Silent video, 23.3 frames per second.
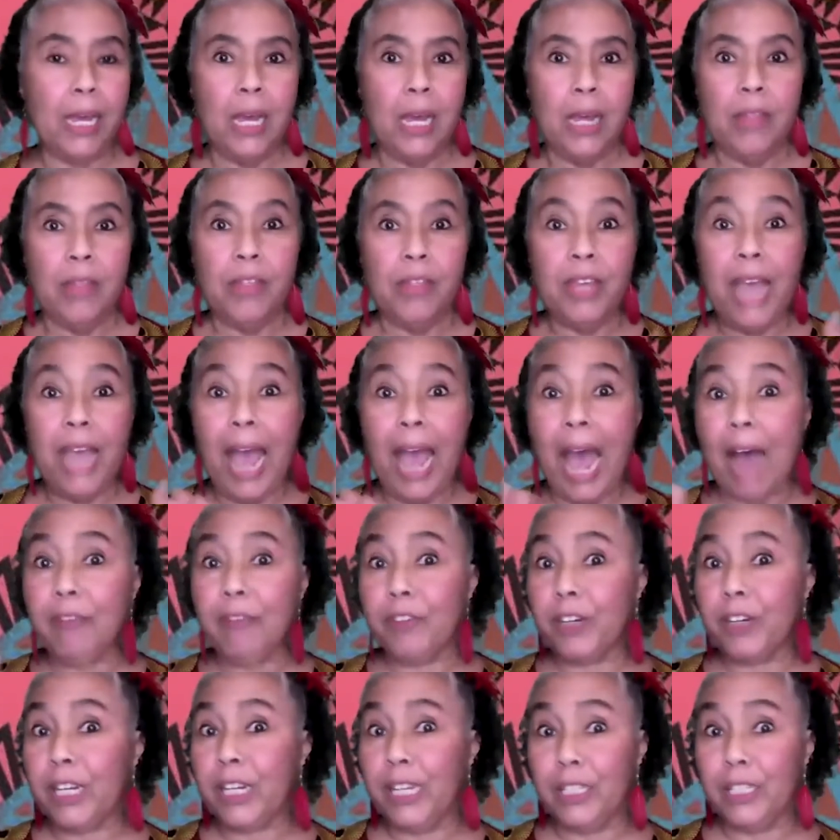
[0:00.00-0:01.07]
the
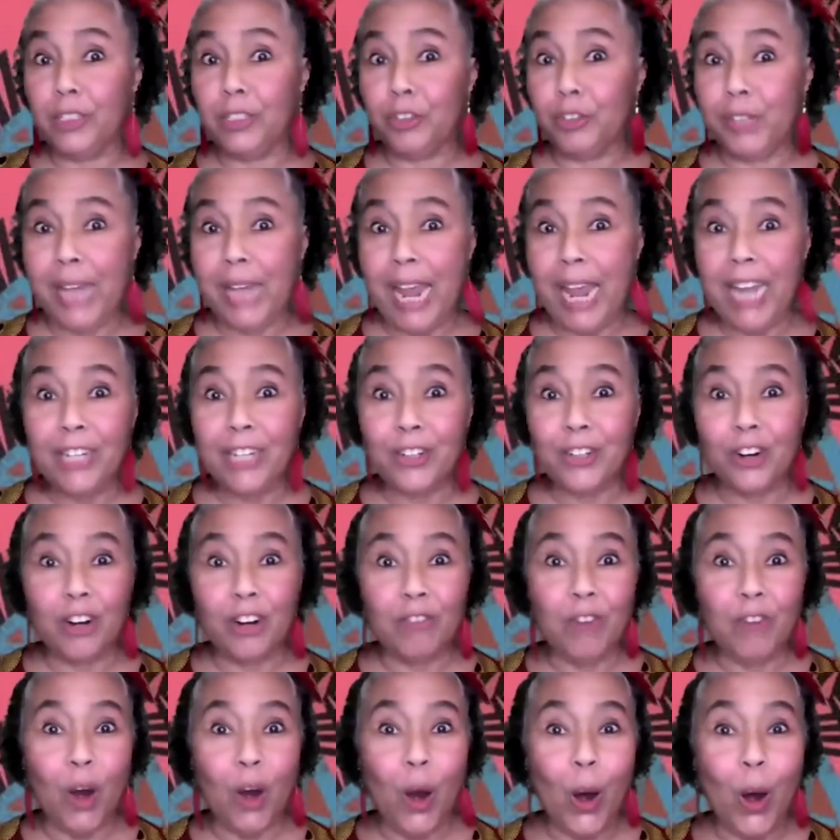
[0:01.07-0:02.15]
African creator
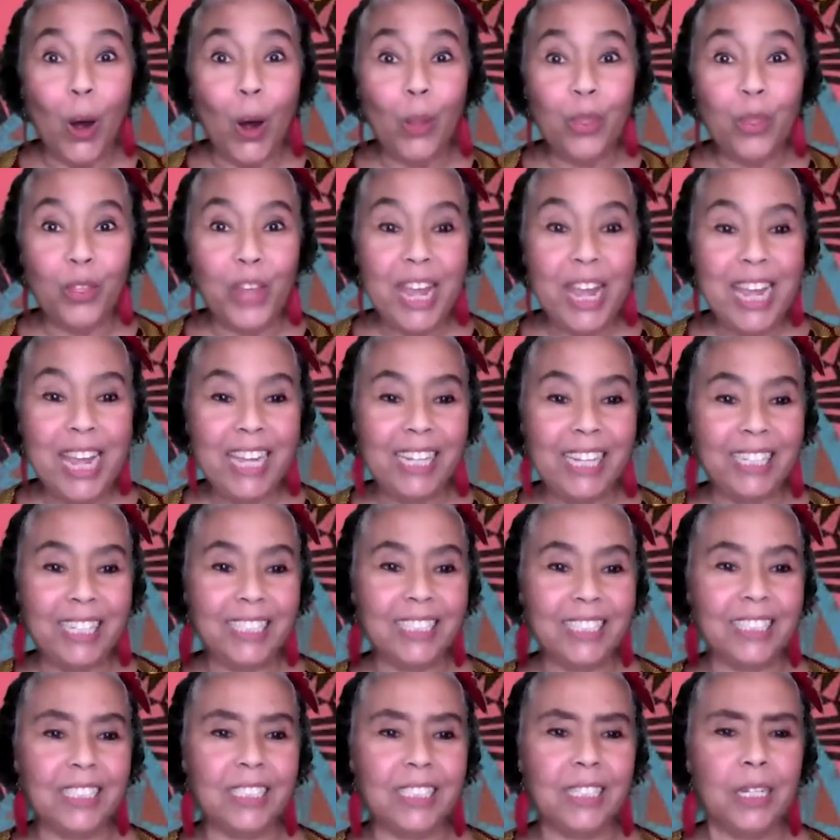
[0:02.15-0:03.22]
of all
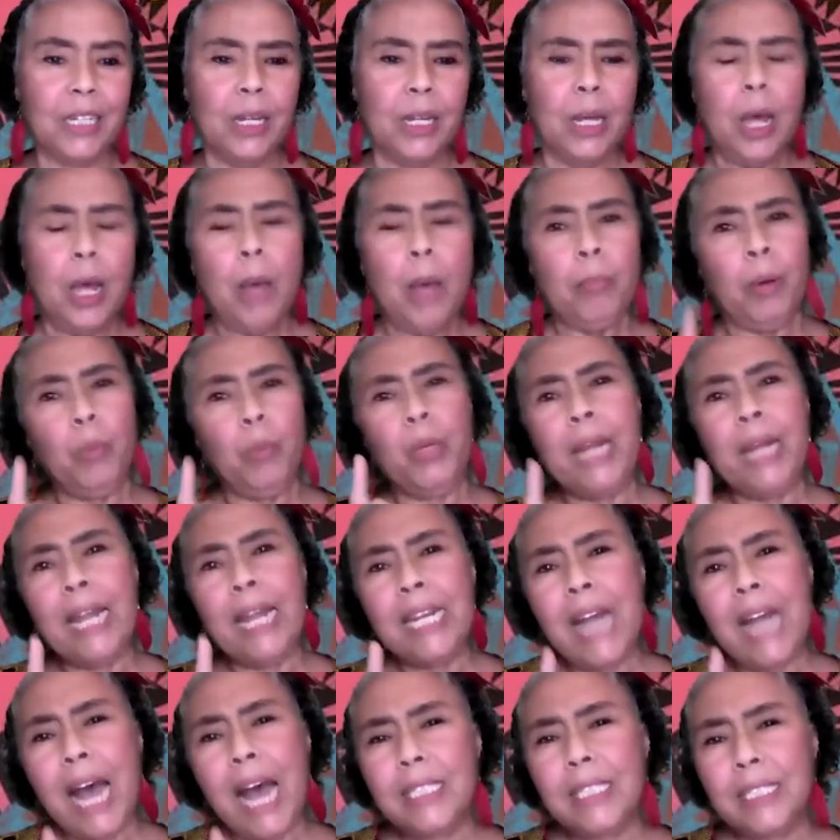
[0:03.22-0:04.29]
things. But when
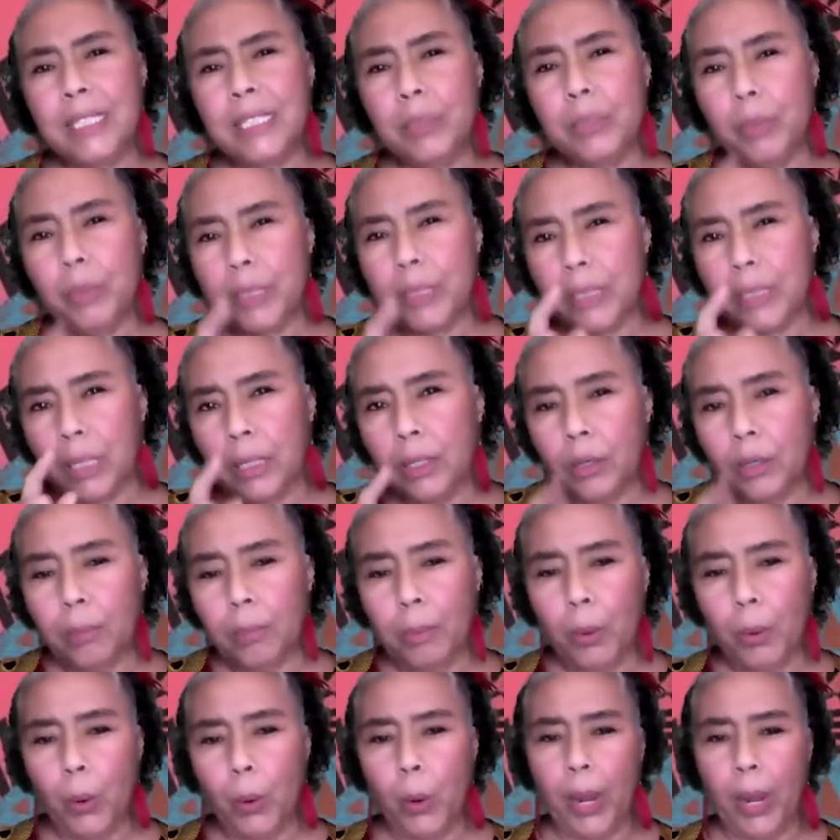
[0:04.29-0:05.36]
Anansi was a little
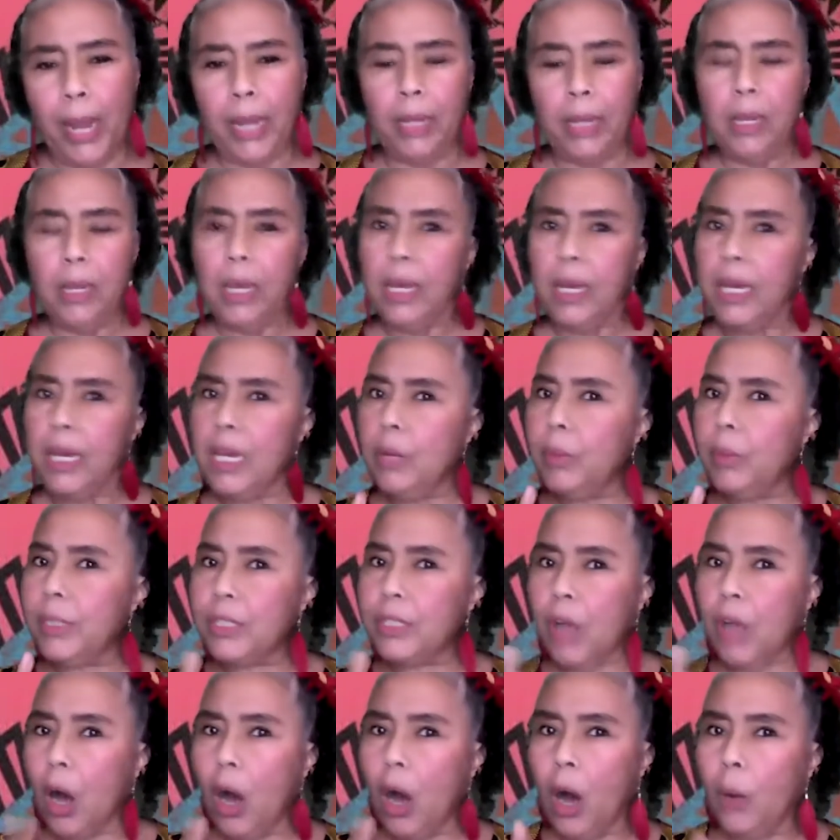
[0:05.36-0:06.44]
boy, he was
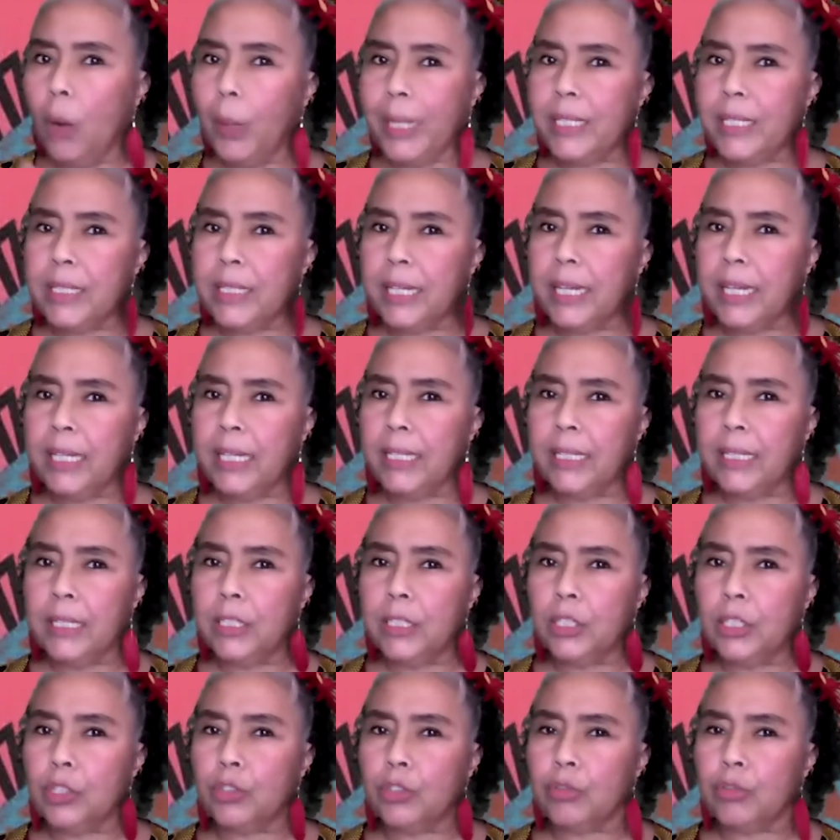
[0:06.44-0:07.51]
always getting
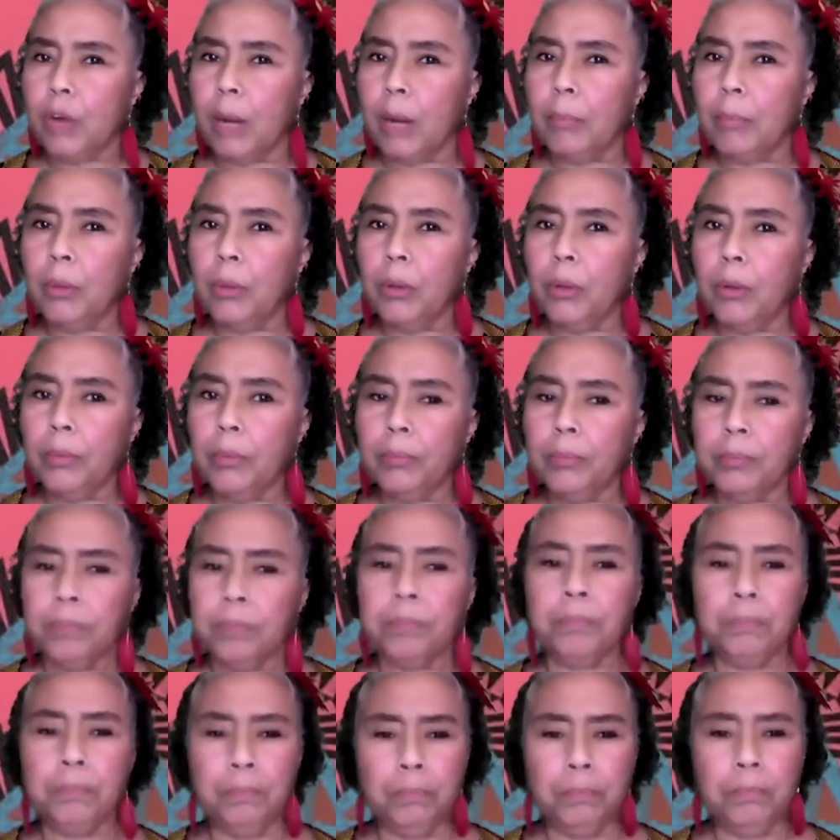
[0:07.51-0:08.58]
into trouble.
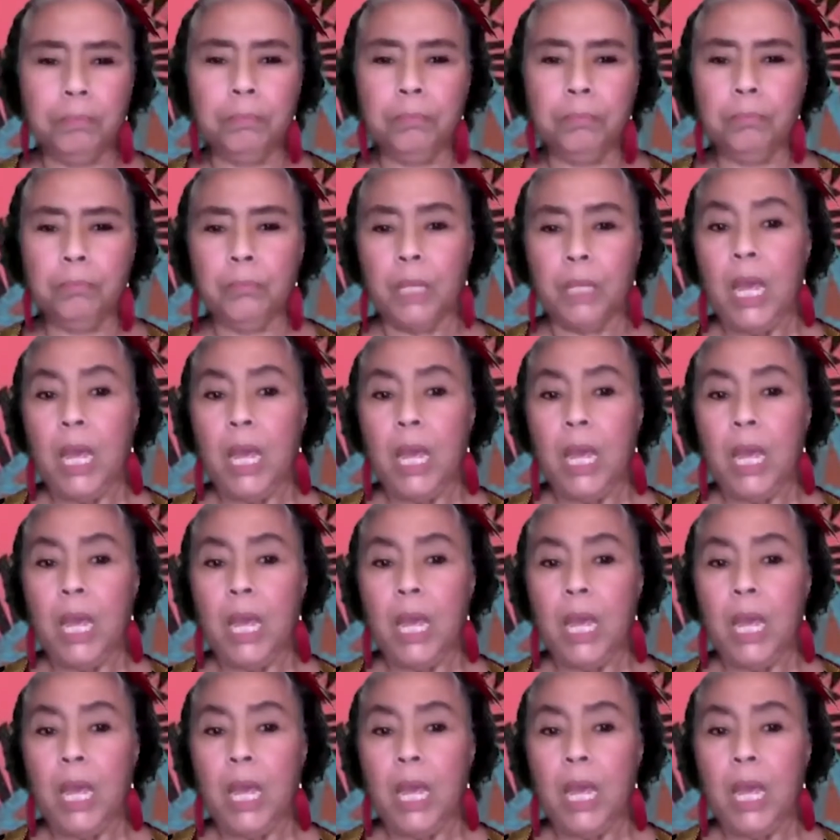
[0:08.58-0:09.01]
Mm-hmm.